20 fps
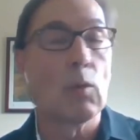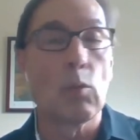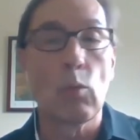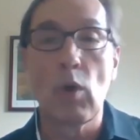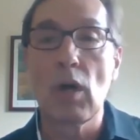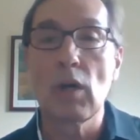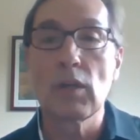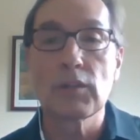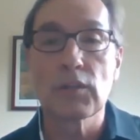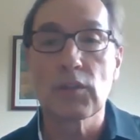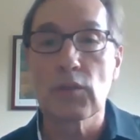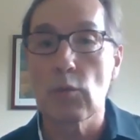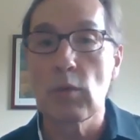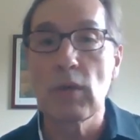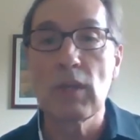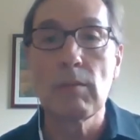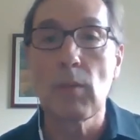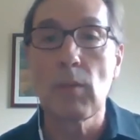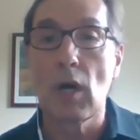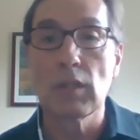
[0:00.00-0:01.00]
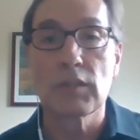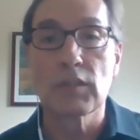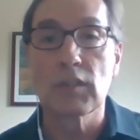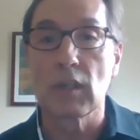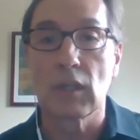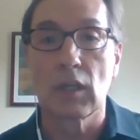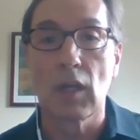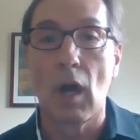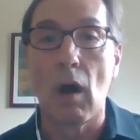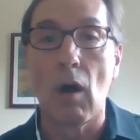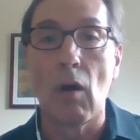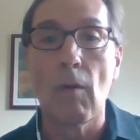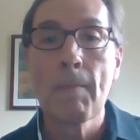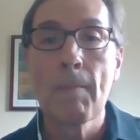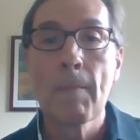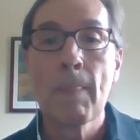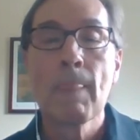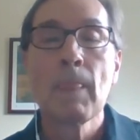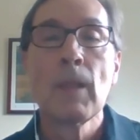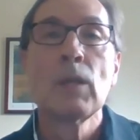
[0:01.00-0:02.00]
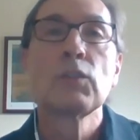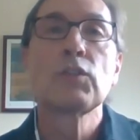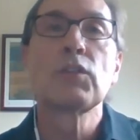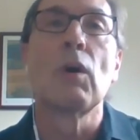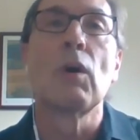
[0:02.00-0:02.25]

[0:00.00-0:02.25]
than it was 3 months ago.